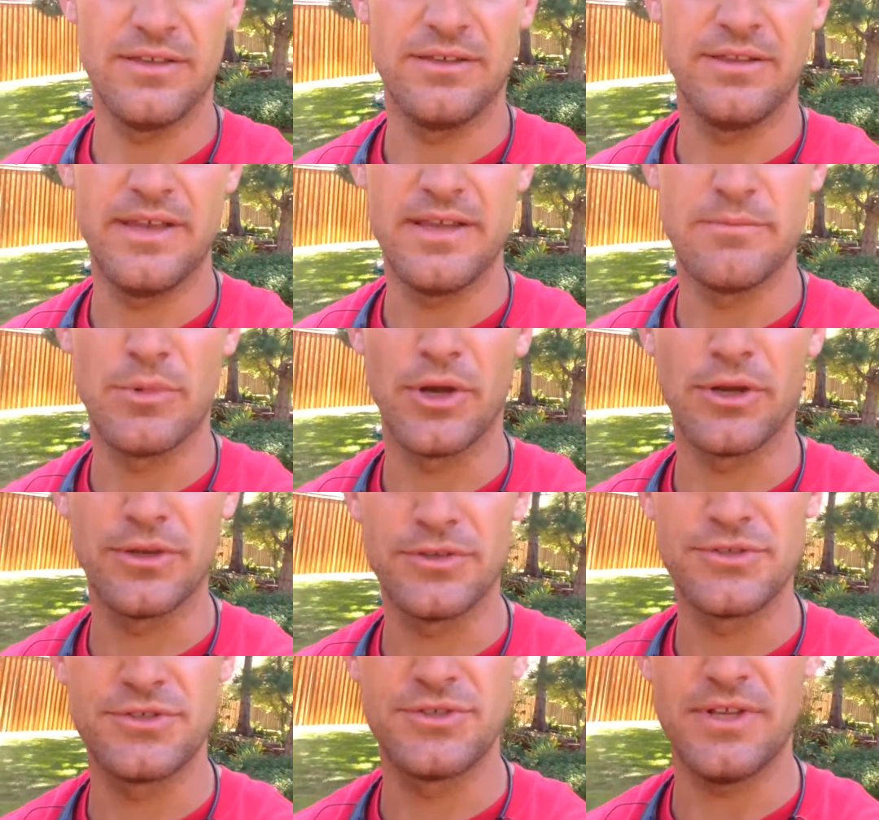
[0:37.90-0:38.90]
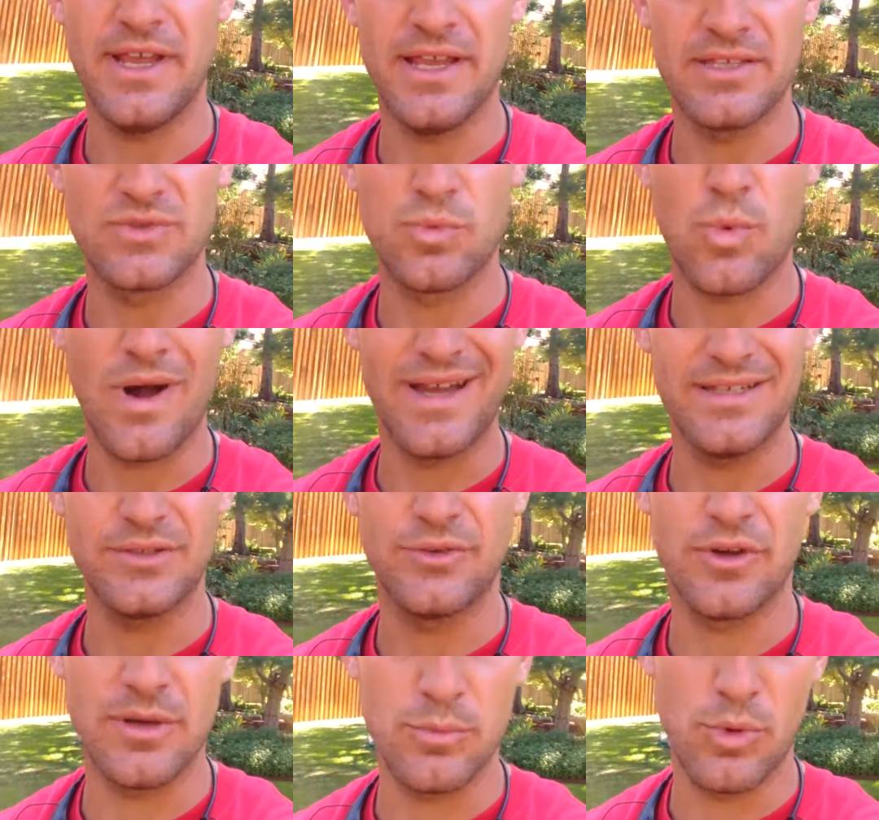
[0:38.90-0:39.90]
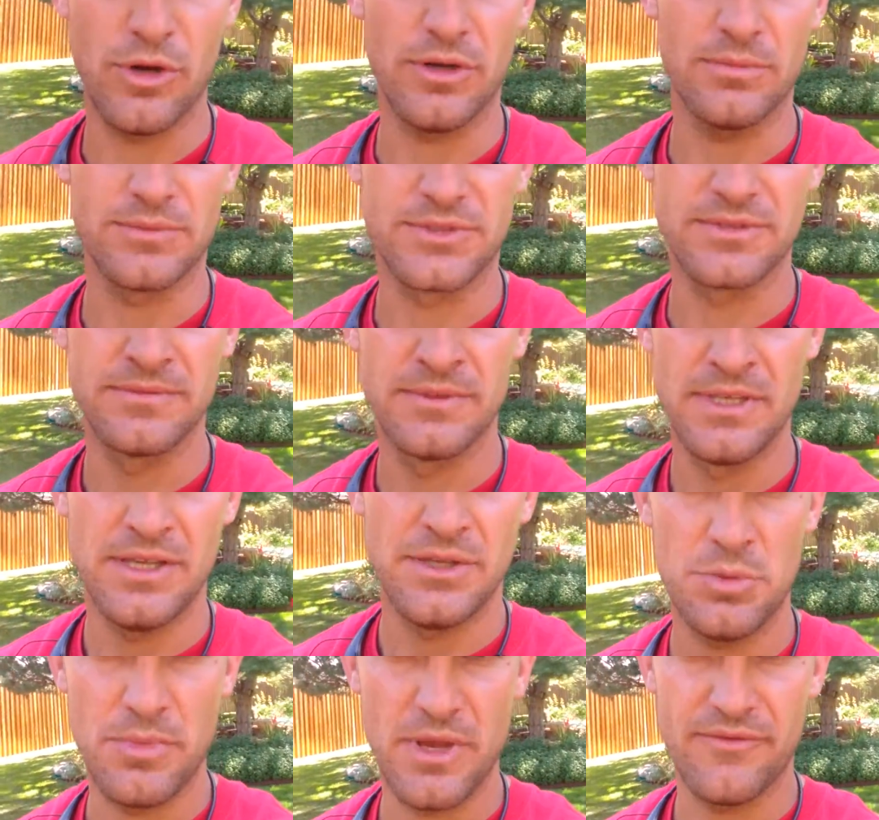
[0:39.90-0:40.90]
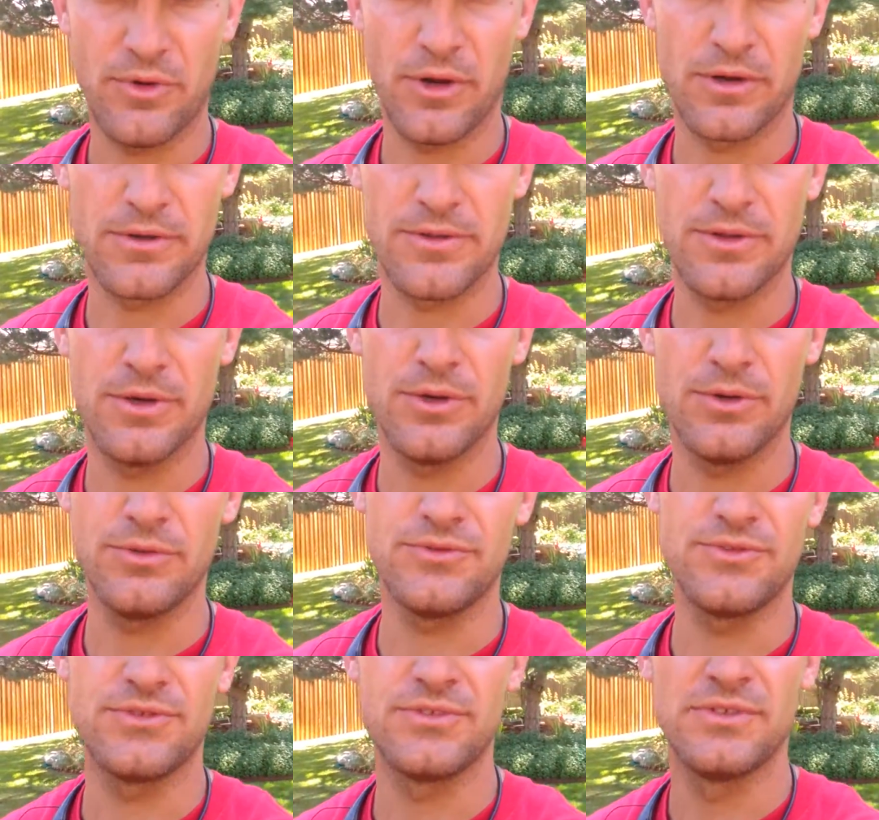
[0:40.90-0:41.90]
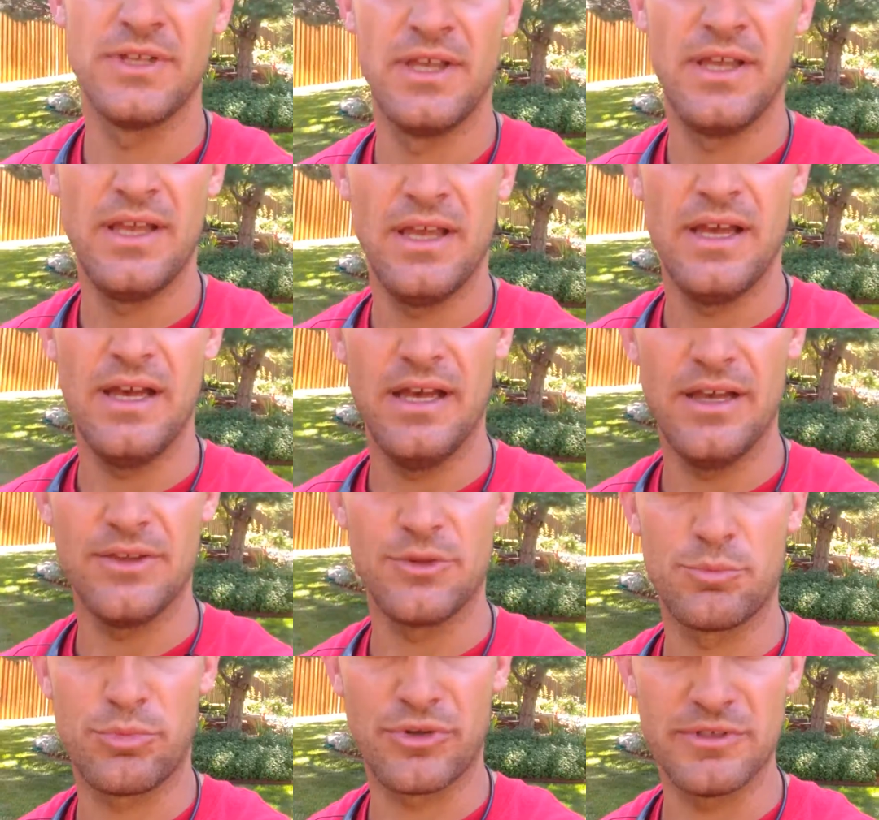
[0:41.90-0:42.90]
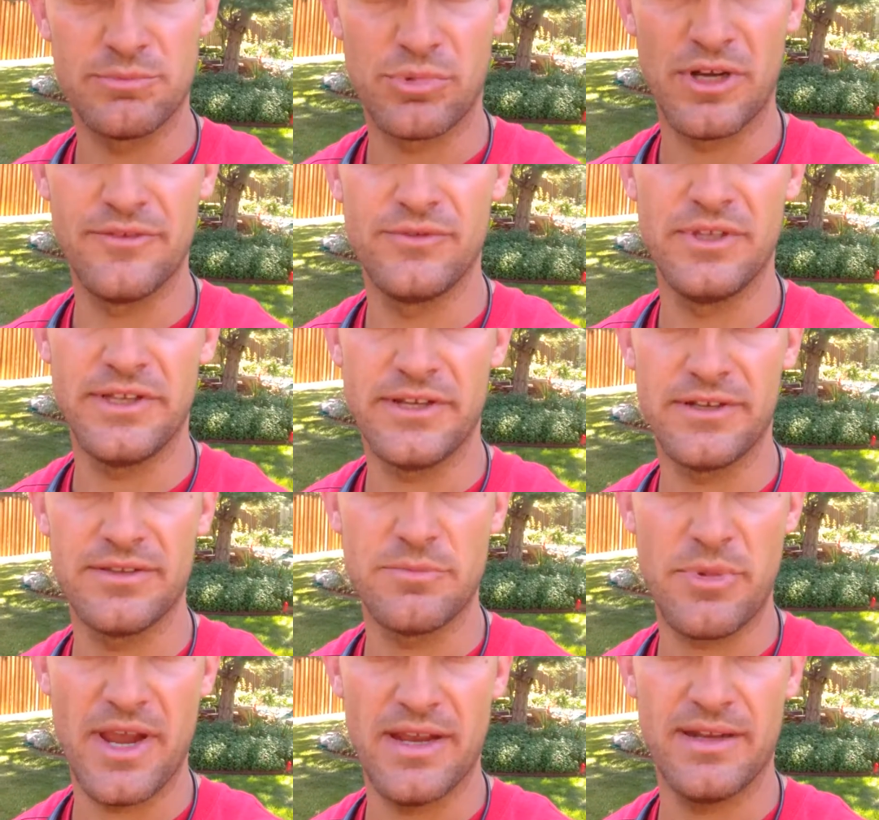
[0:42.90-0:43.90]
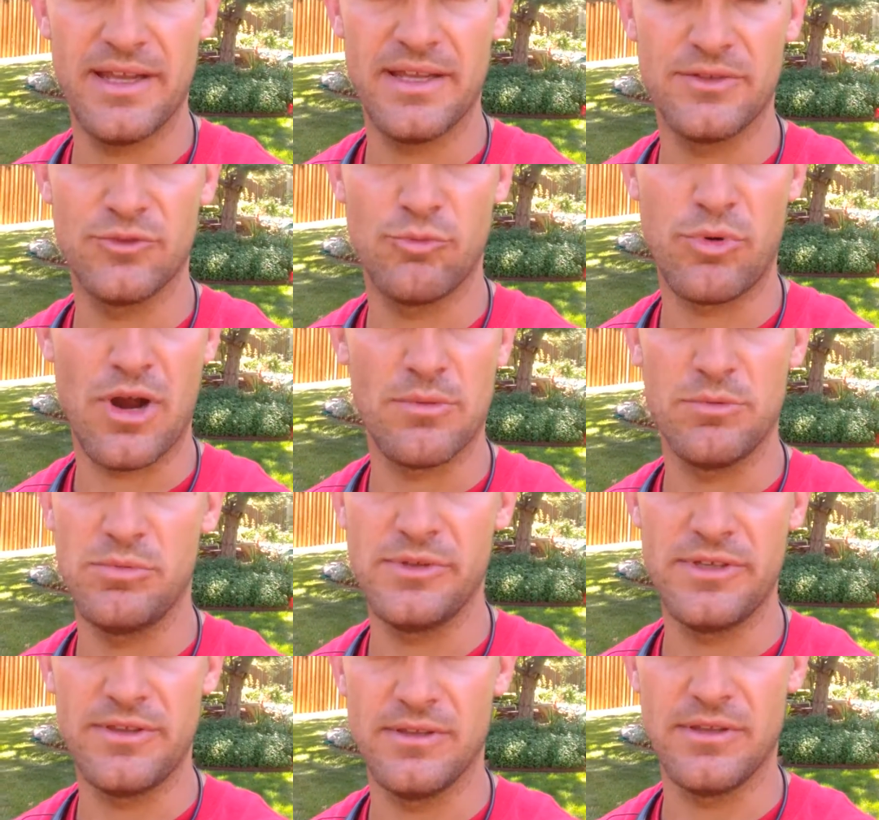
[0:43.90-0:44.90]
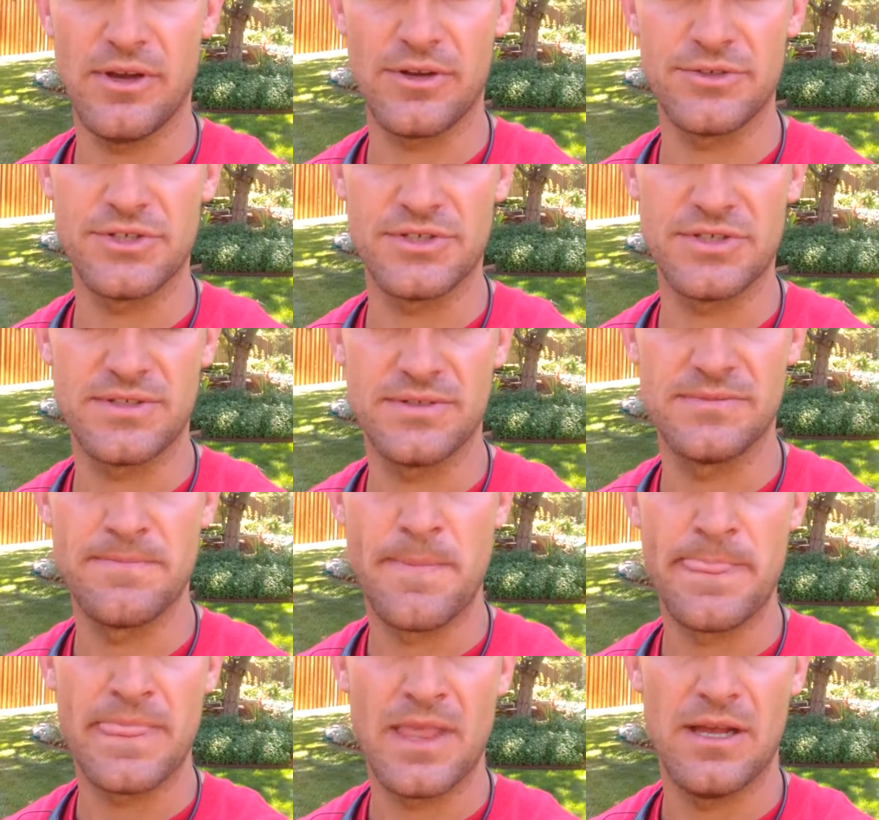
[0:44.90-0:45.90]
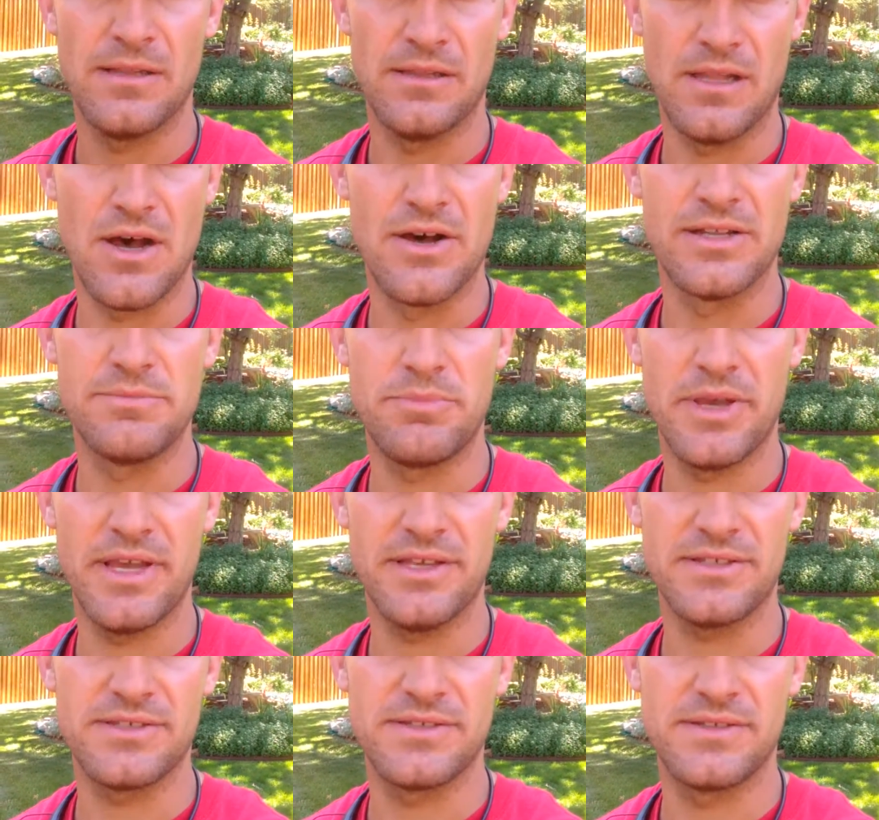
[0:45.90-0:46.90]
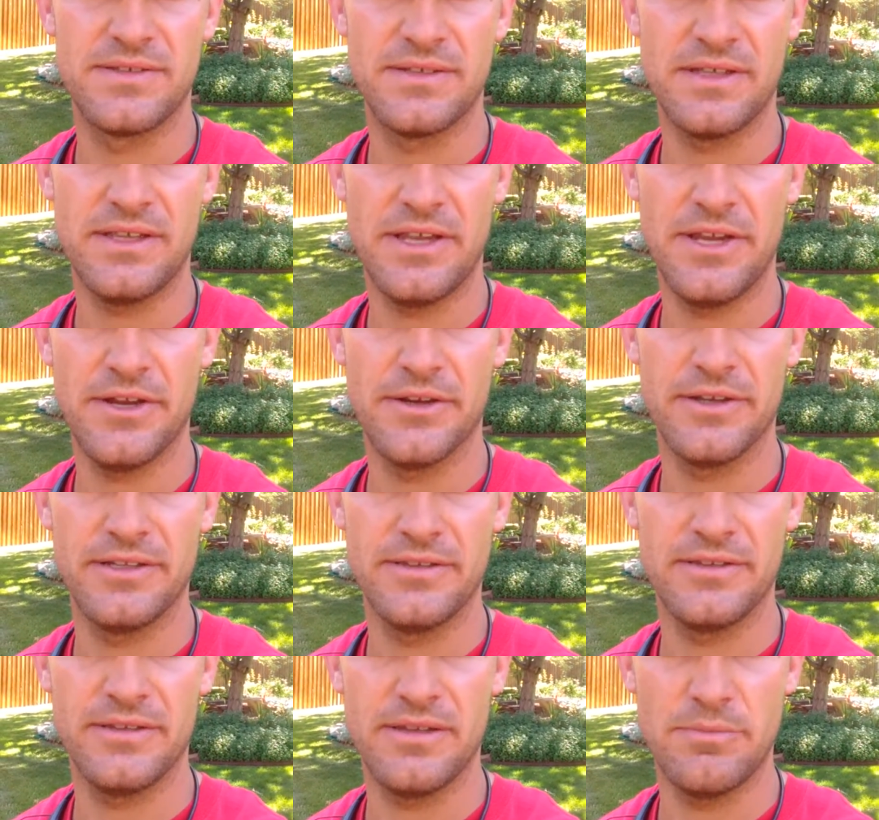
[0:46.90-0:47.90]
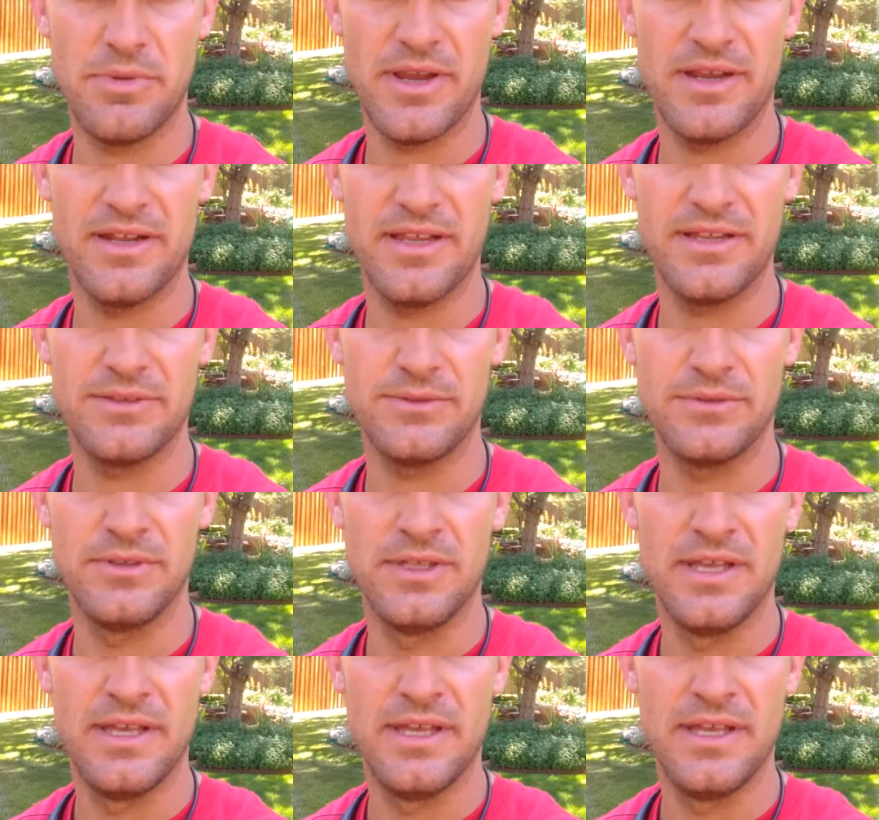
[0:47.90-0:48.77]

they emerge as white grub worms. You may have heard of those. They're pretty prevalent here in the Panhandle, probably the largest lawn pest here in the Panhandle.